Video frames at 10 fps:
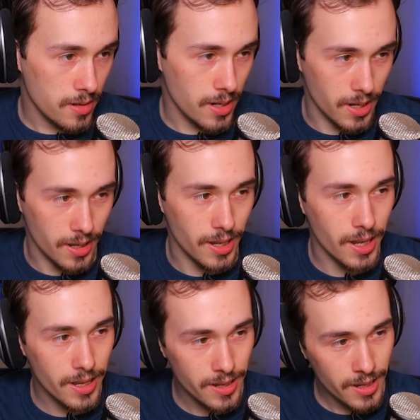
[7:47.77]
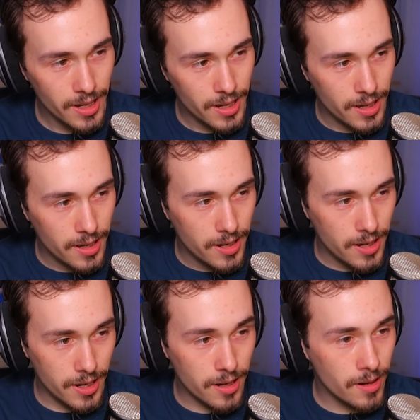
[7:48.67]
Uh,
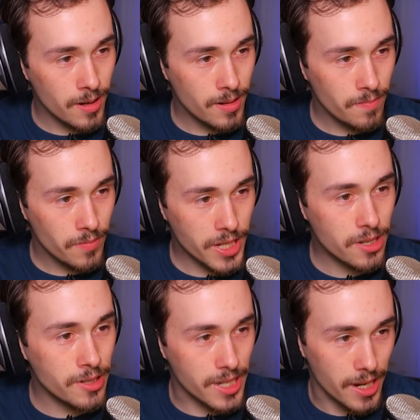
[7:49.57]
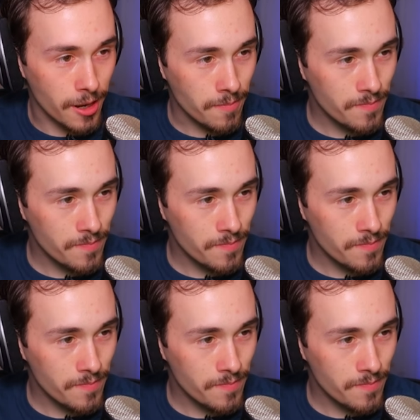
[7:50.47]
here, let's go inside.